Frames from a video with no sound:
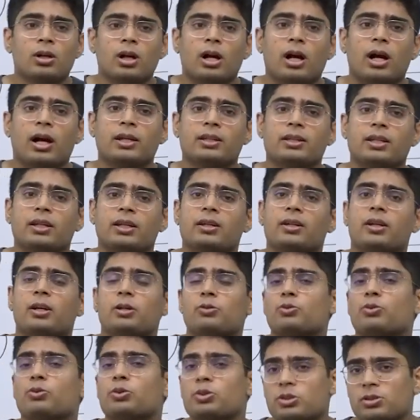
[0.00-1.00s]
I think
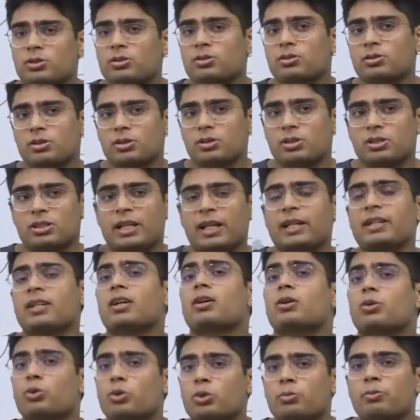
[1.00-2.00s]
it would send a
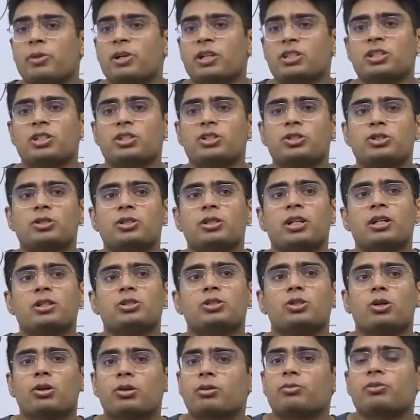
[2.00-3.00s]
good message that
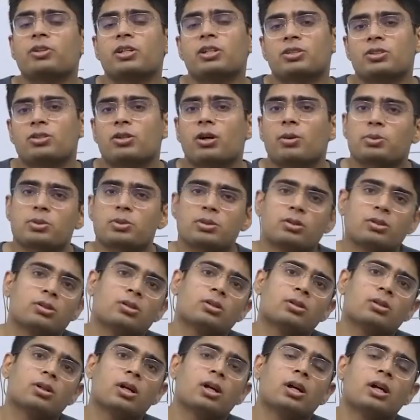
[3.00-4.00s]
geography as an
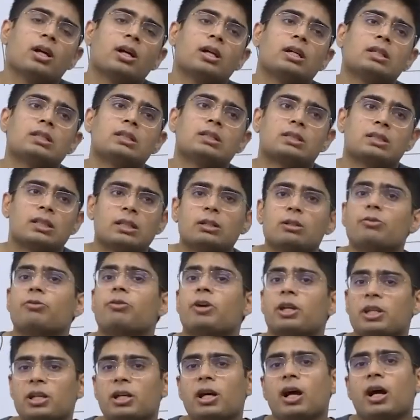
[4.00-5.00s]
optional is still a
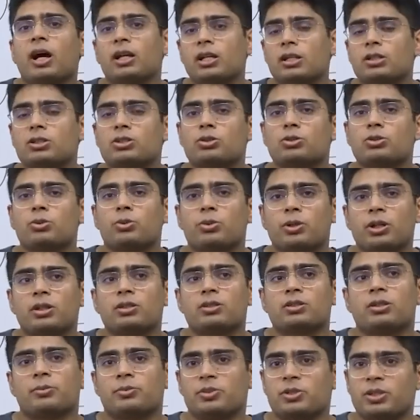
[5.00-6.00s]
very high scoring
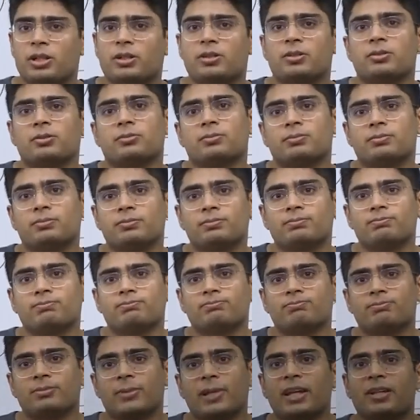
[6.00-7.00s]
subject.
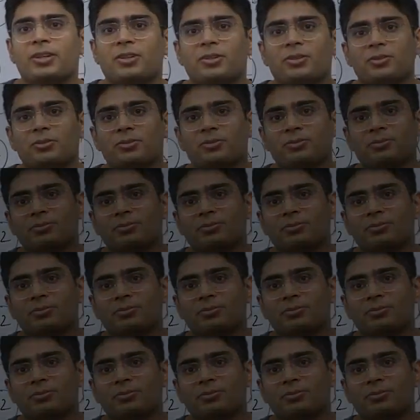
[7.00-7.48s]
Thank you.